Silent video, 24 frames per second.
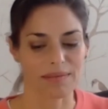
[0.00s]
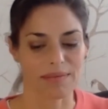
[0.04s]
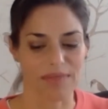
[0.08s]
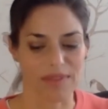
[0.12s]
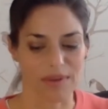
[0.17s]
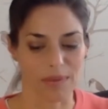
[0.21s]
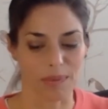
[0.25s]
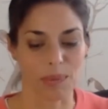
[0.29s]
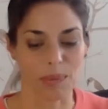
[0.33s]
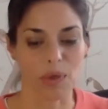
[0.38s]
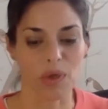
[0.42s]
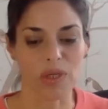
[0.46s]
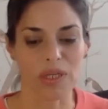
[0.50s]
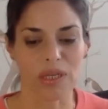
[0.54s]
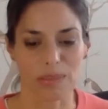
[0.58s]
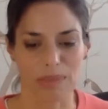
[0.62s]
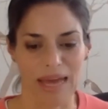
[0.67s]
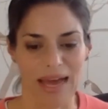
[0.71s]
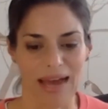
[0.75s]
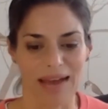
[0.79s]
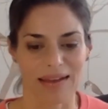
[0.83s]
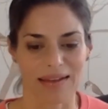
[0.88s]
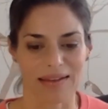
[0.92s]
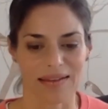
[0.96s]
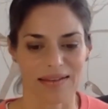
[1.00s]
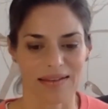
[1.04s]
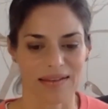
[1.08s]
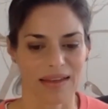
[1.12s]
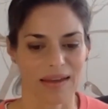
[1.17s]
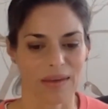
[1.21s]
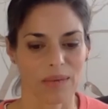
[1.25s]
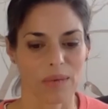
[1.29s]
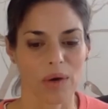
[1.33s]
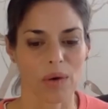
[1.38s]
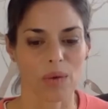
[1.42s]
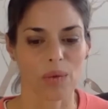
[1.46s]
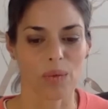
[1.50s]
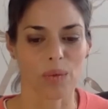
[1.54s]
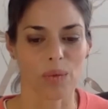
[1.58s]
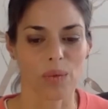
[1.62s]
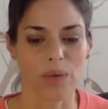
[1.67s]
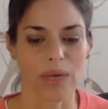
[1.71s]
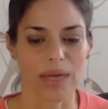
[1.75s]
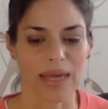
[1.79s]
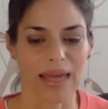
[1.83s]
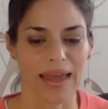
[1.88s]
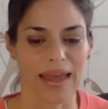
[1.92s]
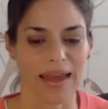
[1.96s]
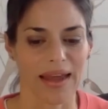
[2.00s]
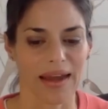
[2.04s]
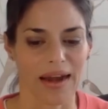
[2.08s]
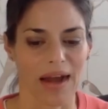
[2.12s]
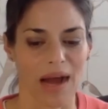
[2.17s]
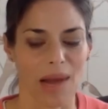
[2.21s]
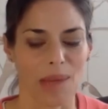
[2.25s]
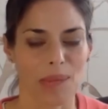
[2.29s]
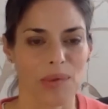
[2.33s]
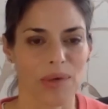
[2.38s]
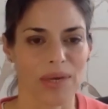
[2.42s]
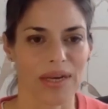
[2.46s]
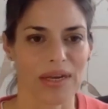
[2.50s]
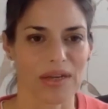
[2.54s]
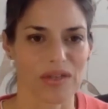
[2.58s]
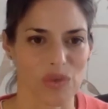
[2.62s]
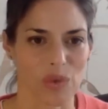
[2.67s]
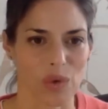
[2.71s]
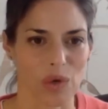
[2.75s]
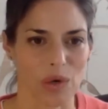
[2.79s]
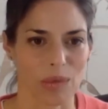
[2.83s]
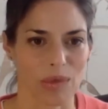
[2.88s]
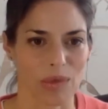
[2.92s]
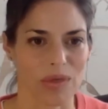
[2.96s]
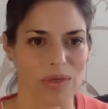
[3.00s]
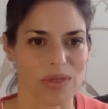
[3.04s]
they're pulling back and saying, well, we can't operate as normal.